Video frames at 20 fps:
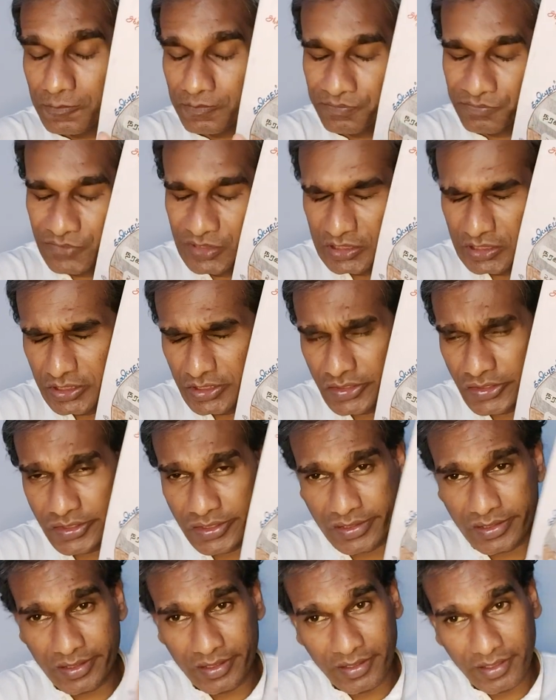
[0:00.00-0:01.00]
heaven,
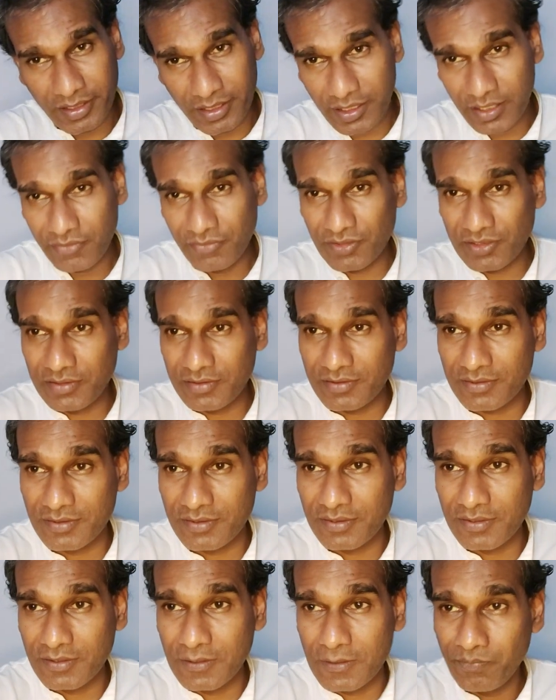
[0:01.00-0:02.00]
which is
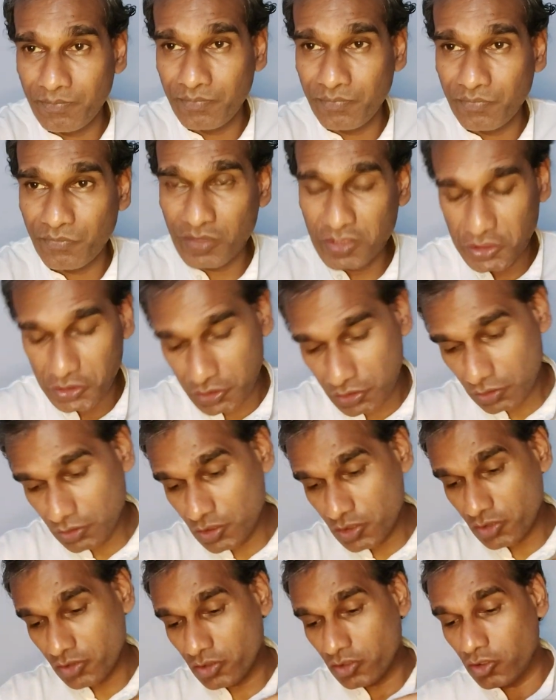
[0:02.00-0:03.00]
also called the
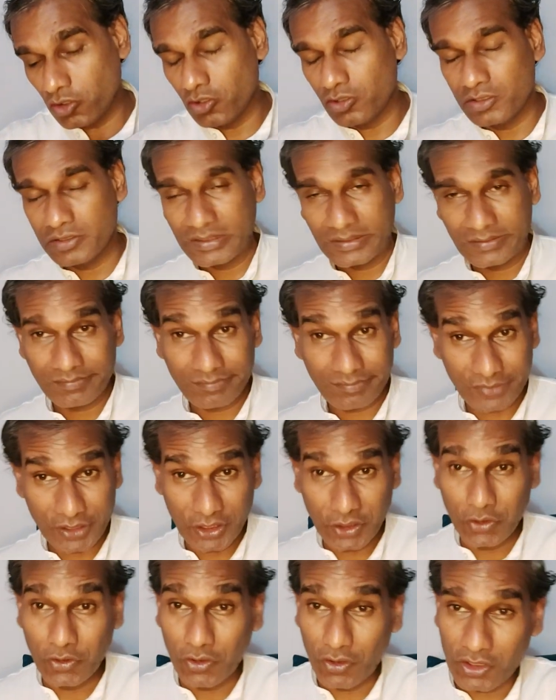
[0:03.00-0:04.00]
golden world,
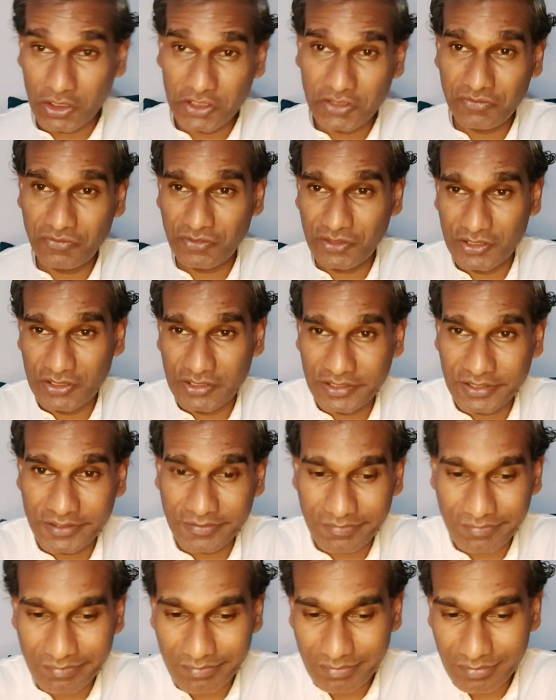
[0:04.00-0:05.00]
the golden
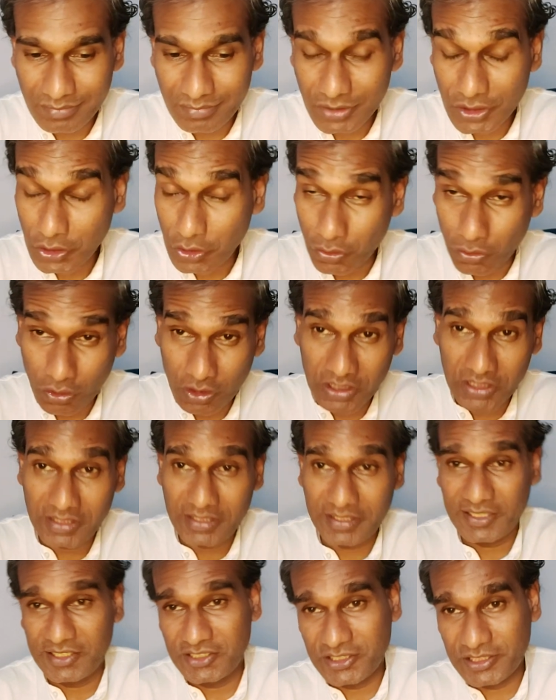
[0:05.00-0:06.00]
age.
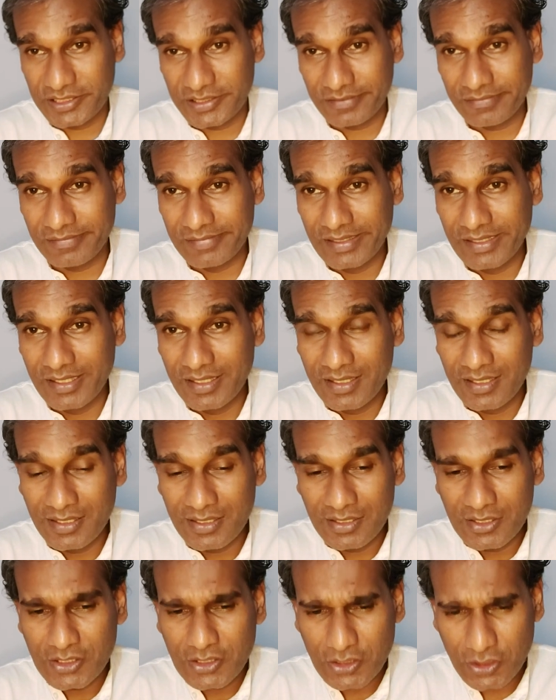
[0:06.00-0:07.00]
So
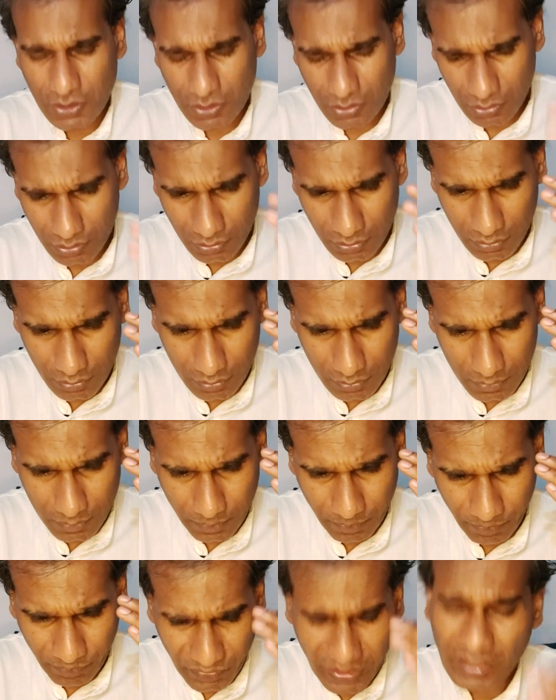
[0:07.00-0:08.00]
it is
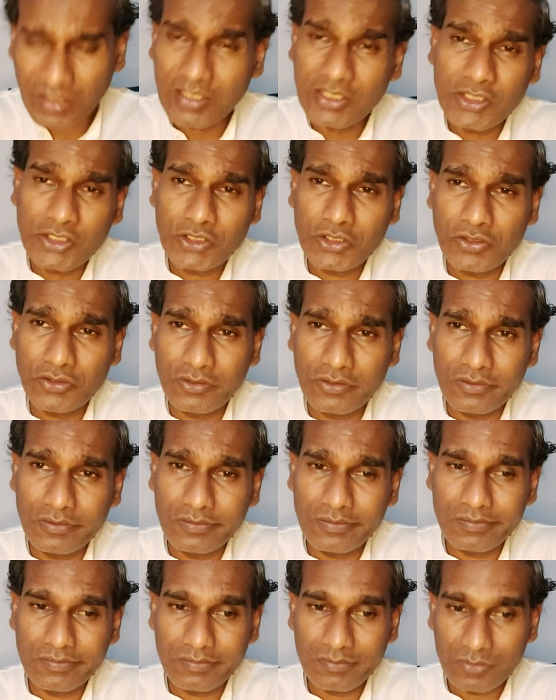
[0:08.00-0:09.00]
true, towards the
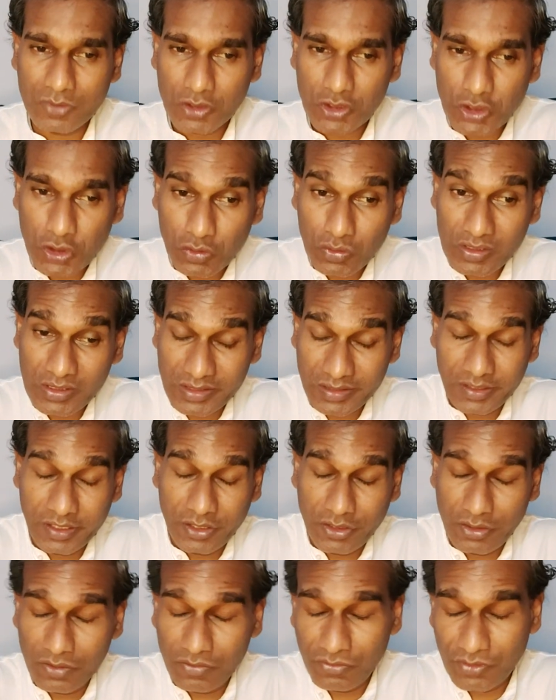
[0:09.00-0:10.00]
end of the world,
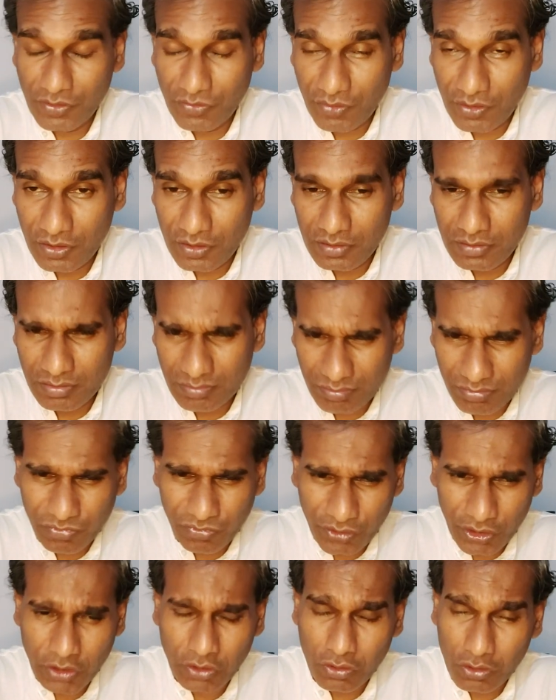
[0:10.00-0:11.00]
we are going to
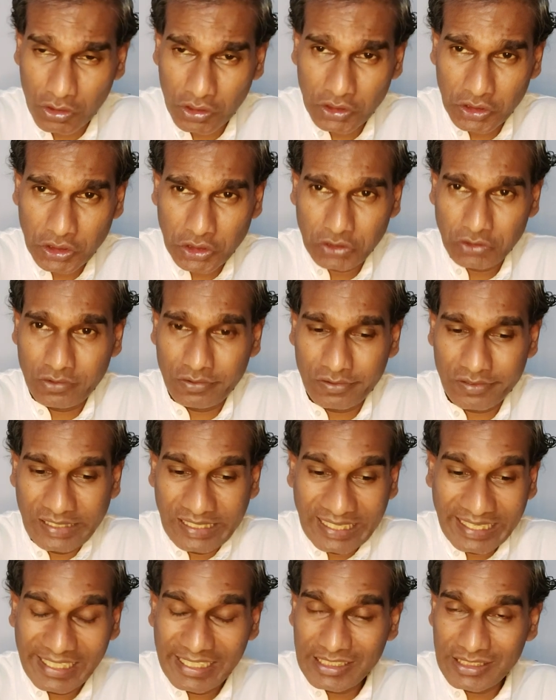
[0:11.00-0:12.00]
reach the
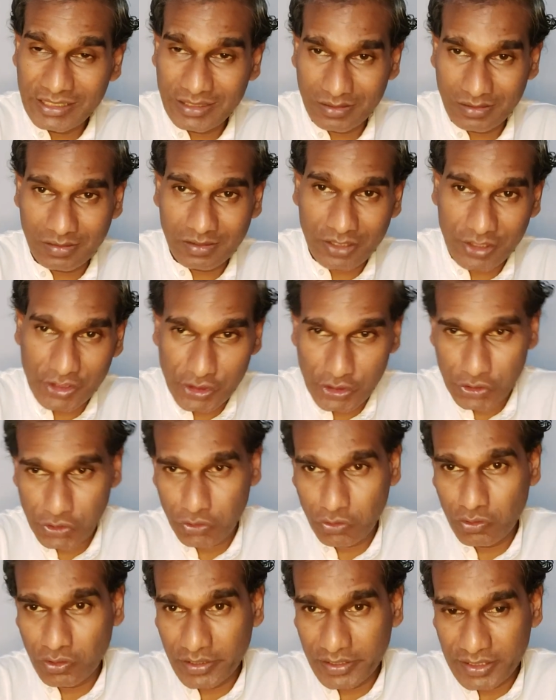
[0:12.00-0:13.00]
stone age, where we will
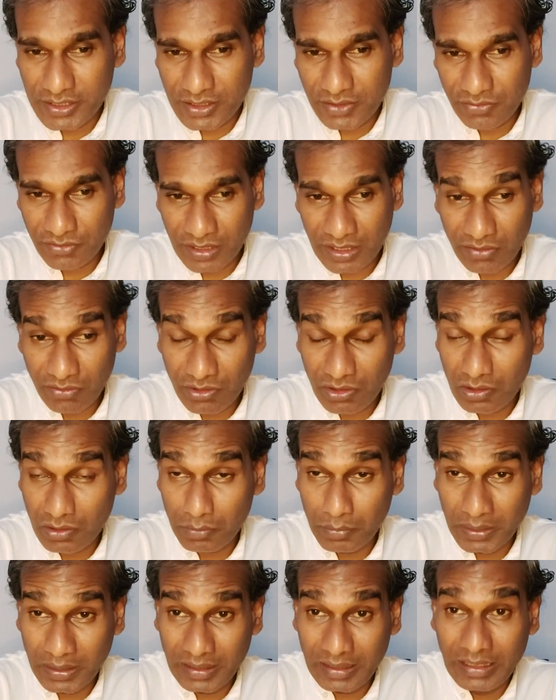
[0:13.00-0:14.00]
be
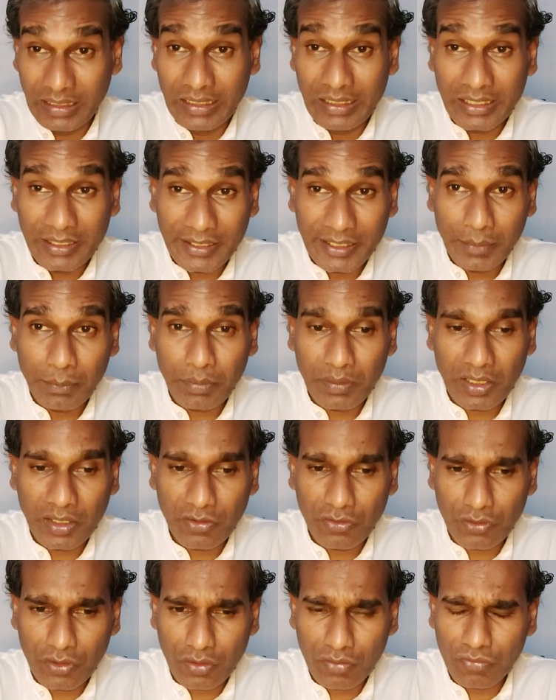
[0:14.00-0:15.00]
deprived of all the
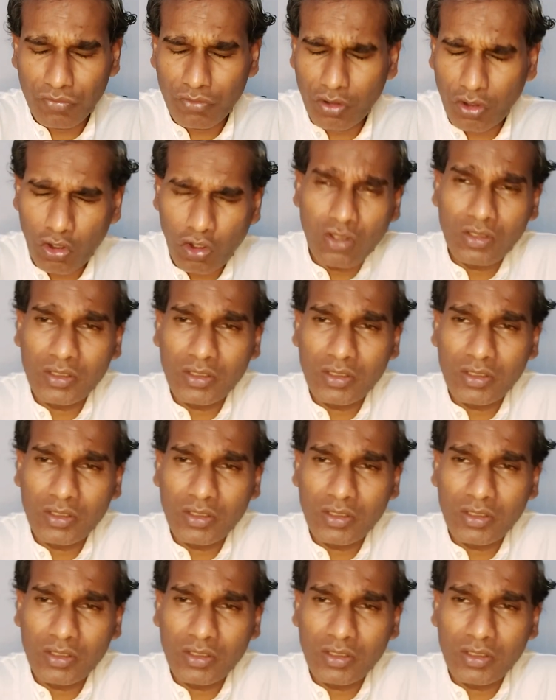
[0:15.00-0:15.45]
modern